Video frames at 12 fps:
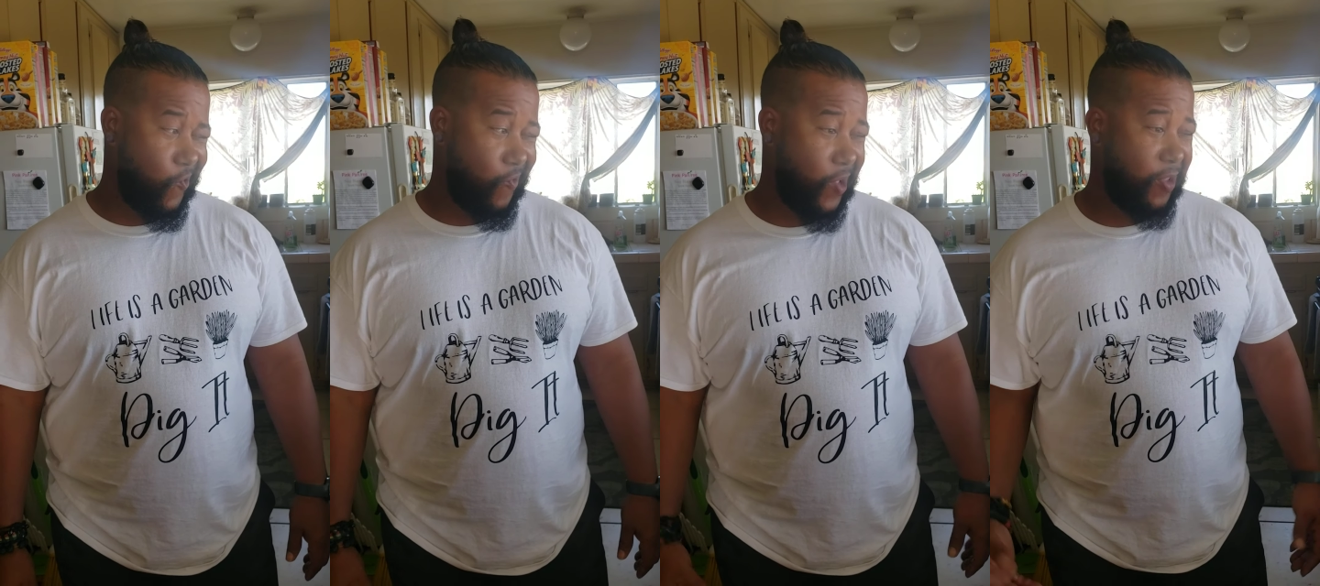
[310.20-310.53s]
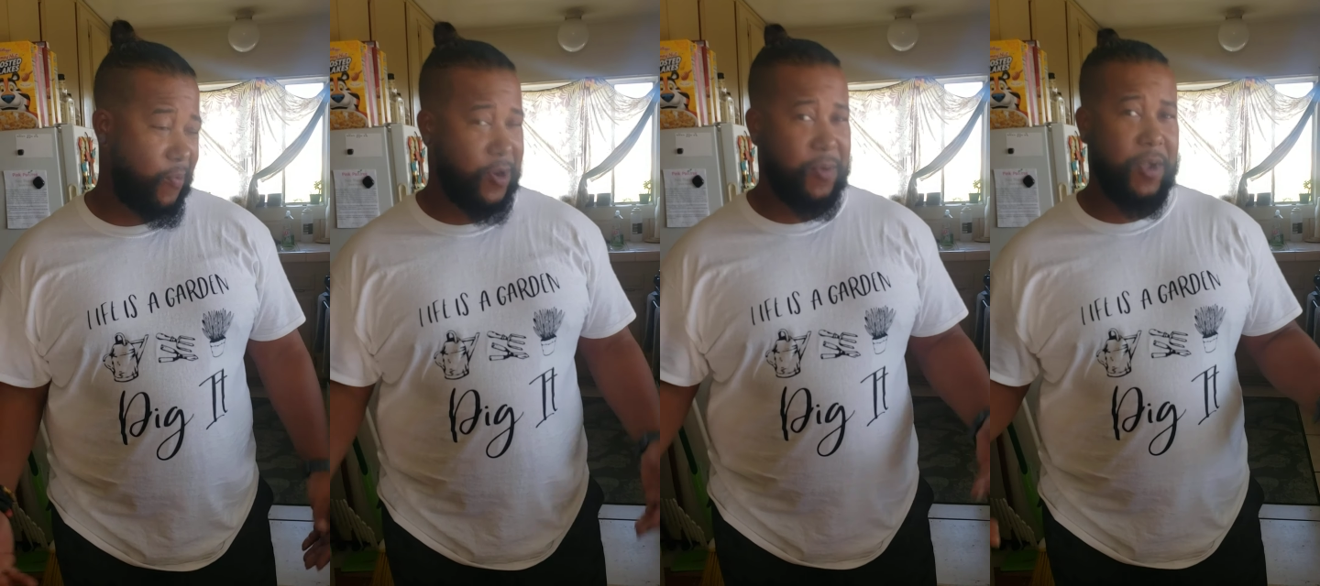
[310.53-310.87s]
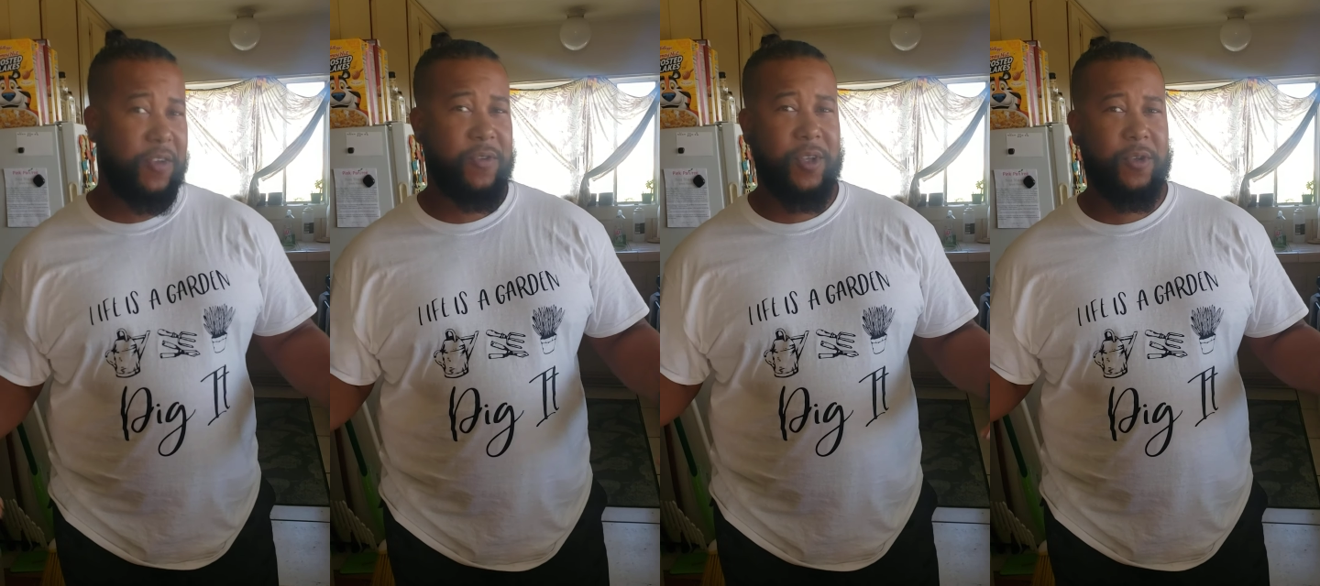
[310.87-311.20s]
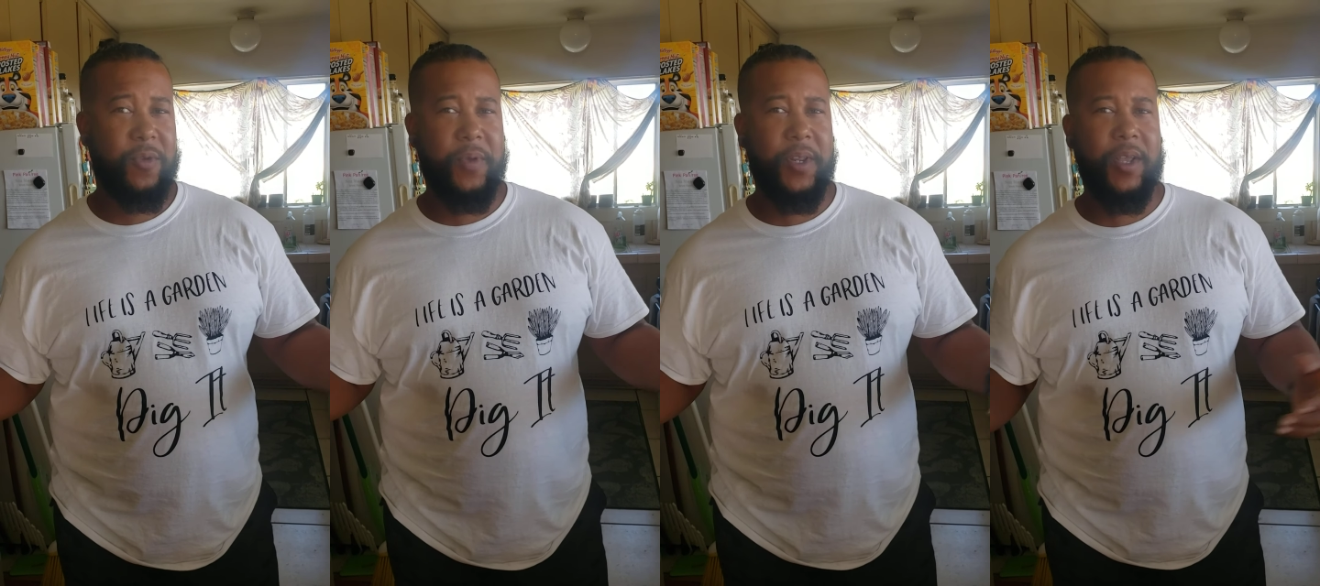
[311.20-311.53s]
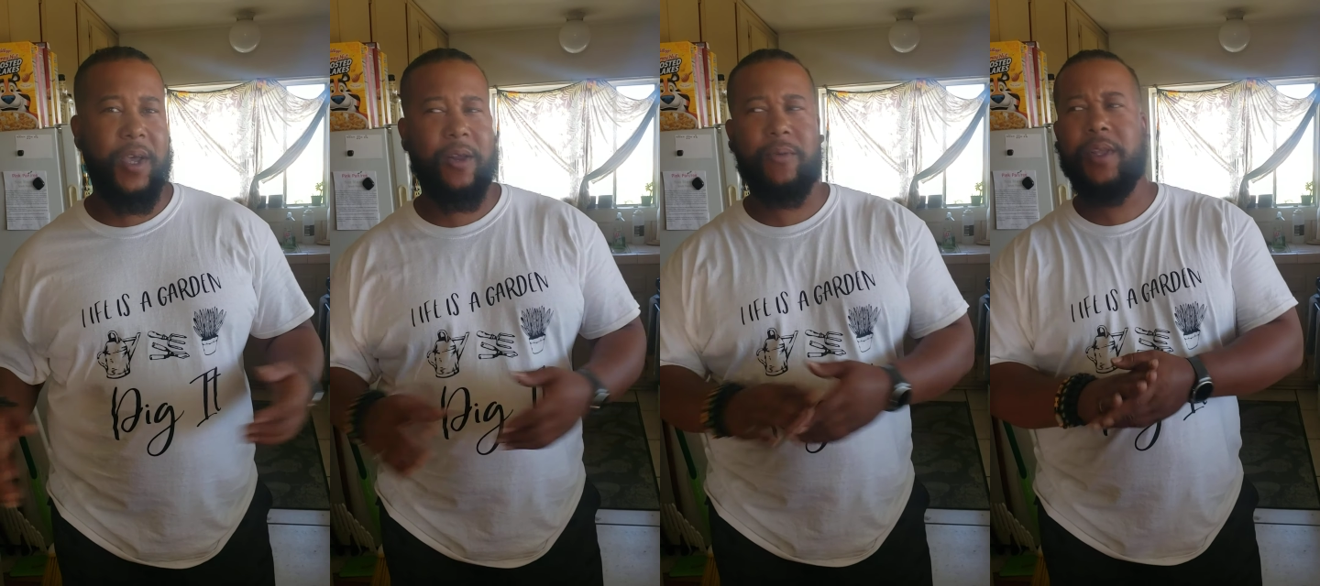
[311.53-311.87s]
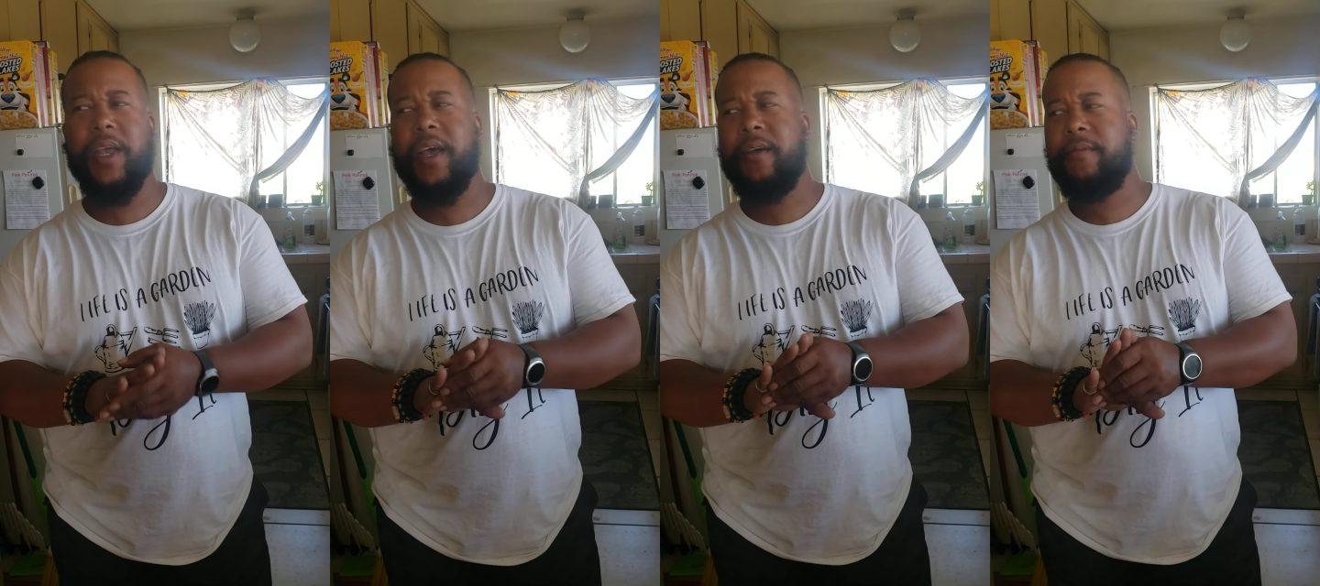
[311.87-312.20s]
That's pretty much for social media. I don't really
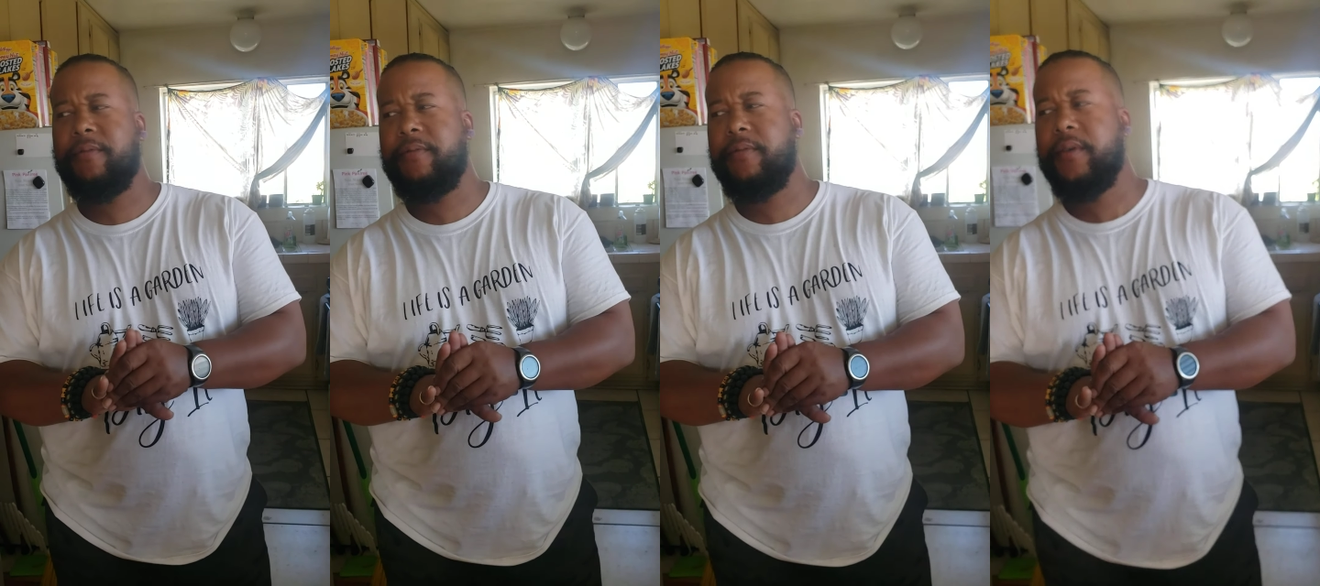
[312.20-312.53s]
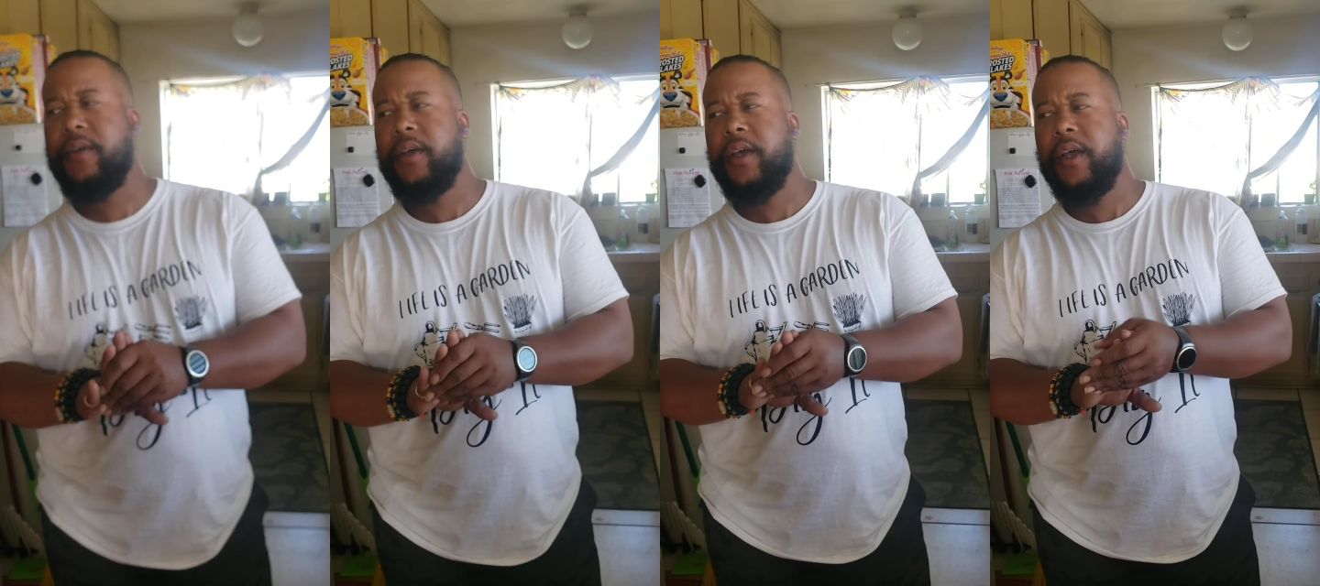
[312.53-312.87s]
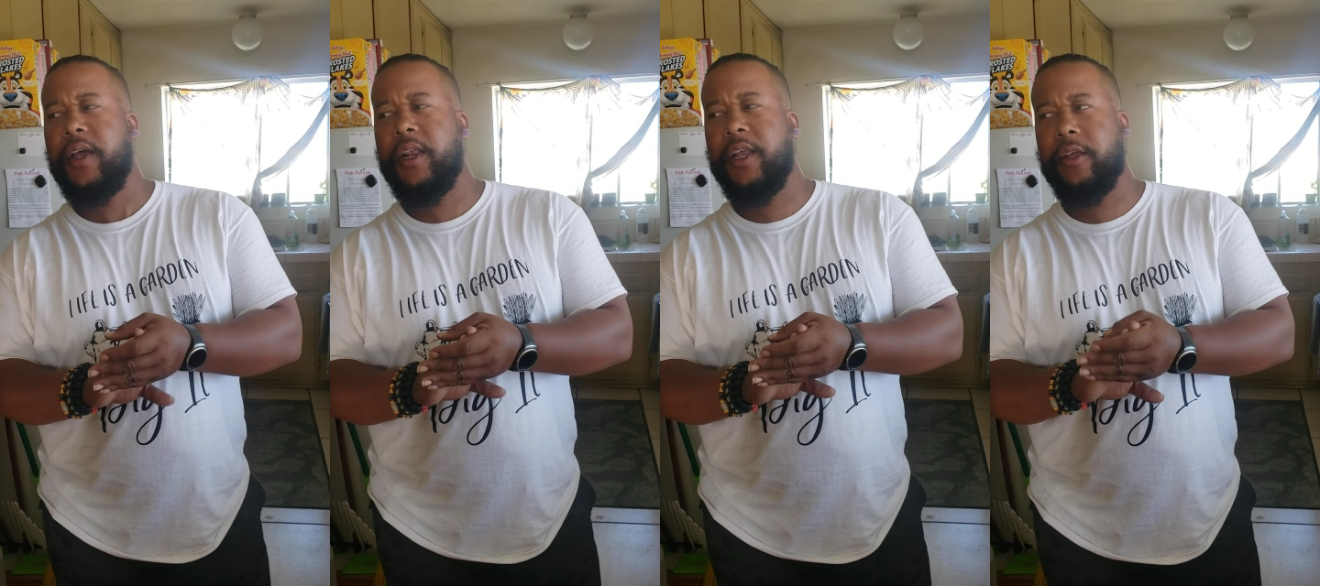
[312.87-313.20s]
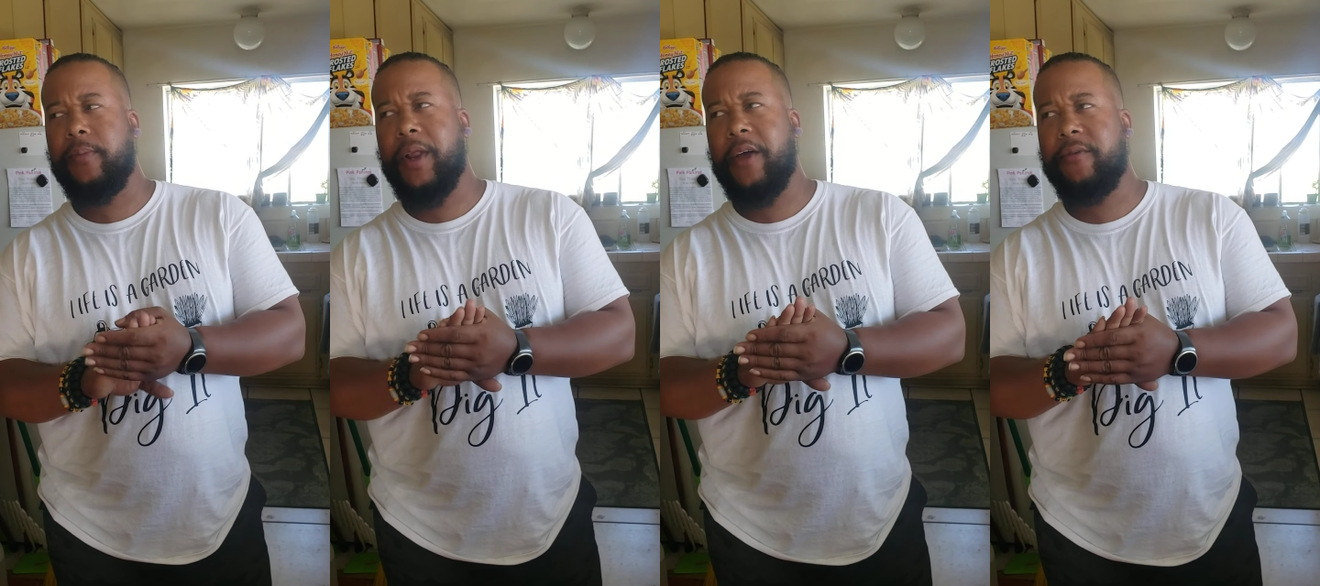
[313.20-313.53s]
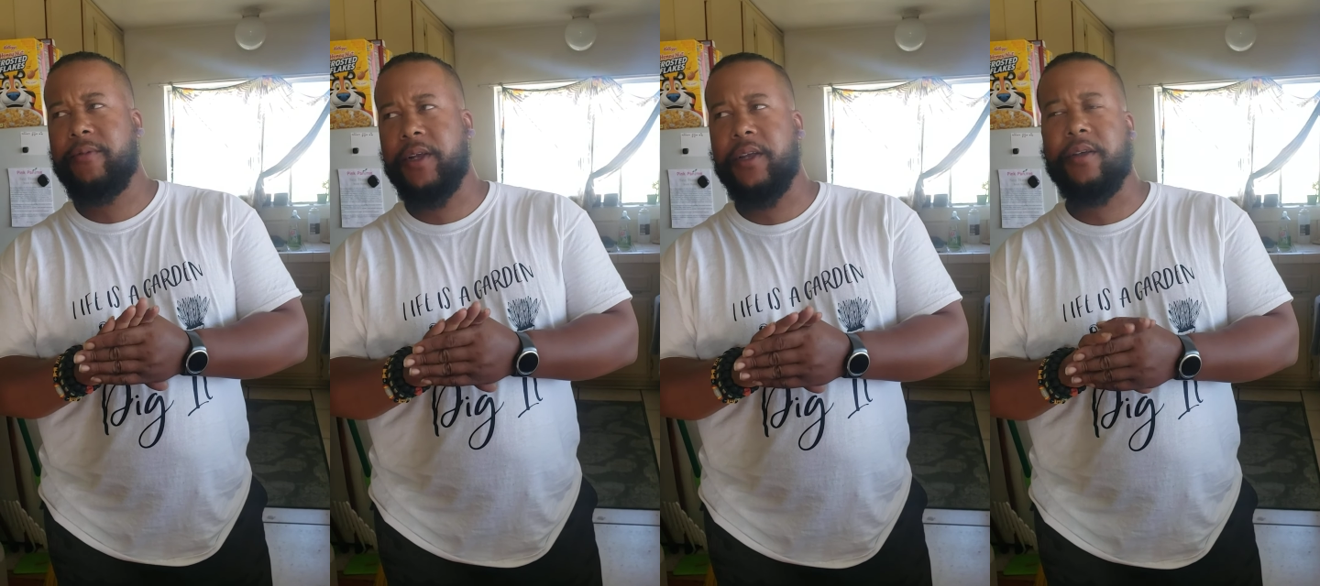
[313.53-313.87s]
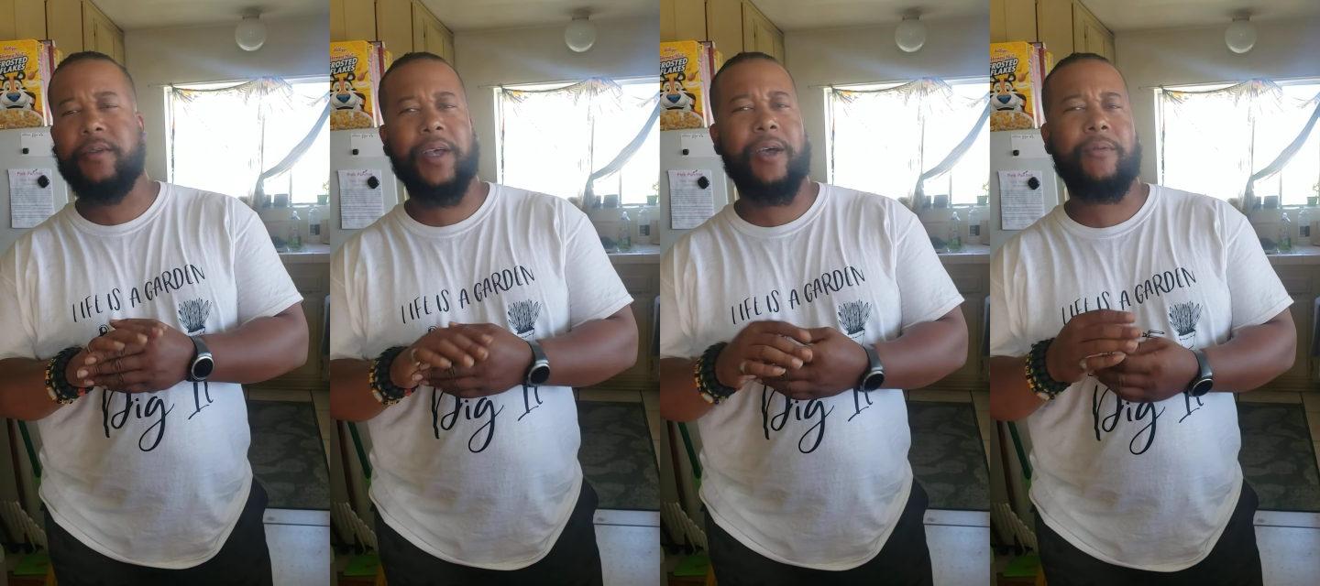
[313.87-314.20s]
have any other platforms I
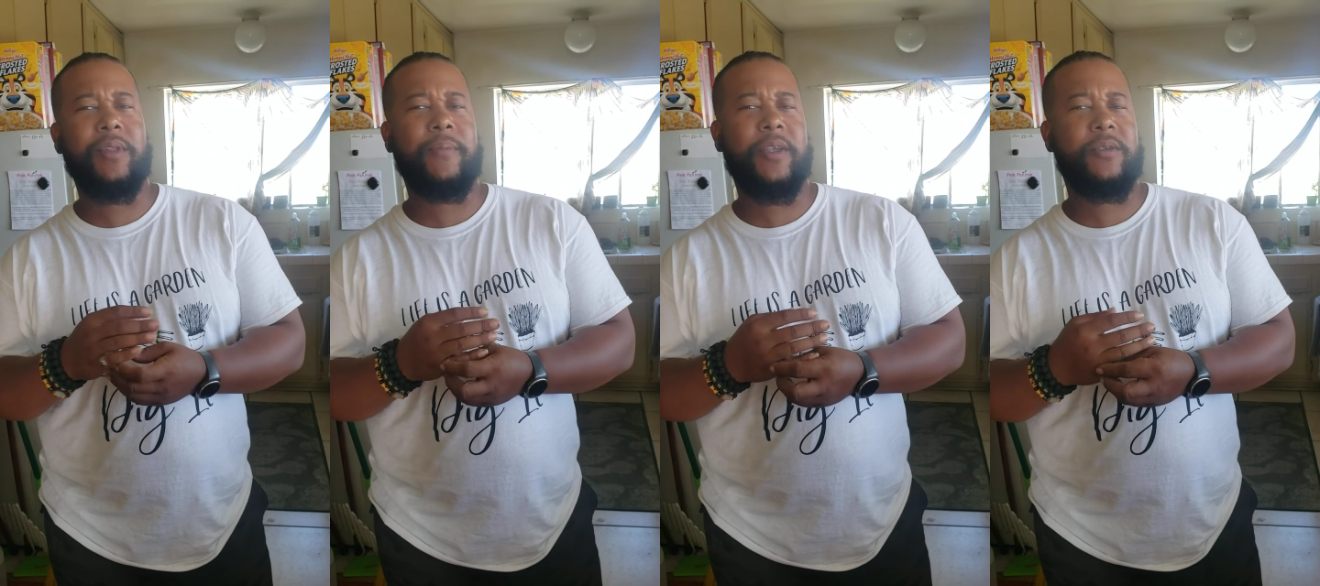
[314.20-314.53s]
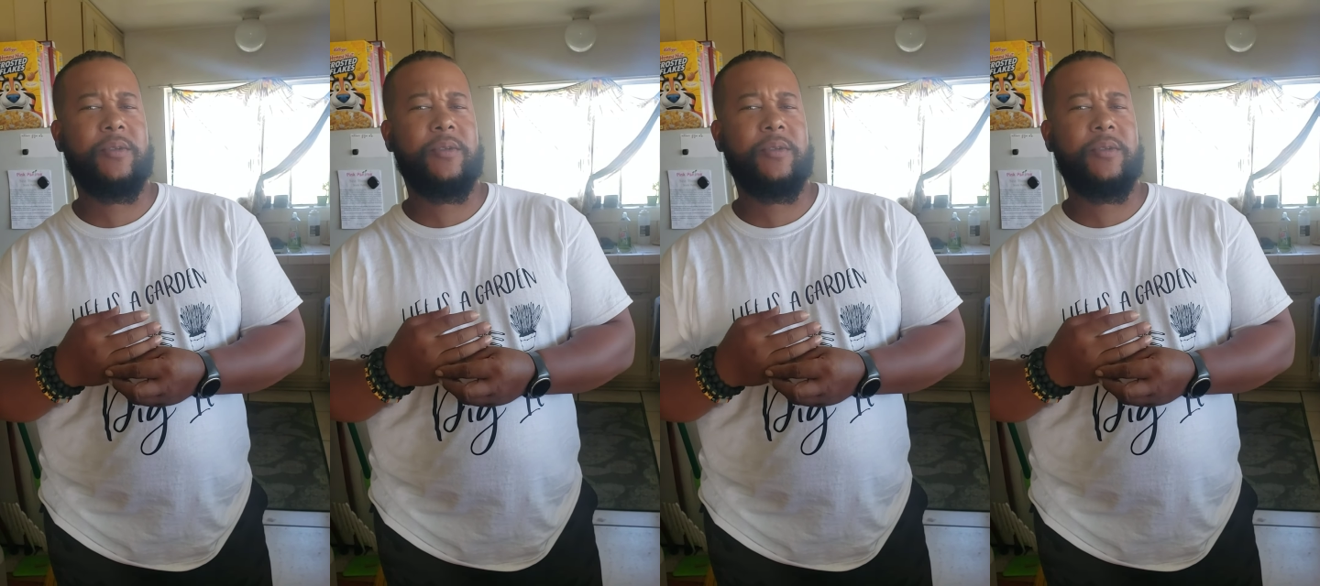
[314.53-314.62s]
use. I don't really mess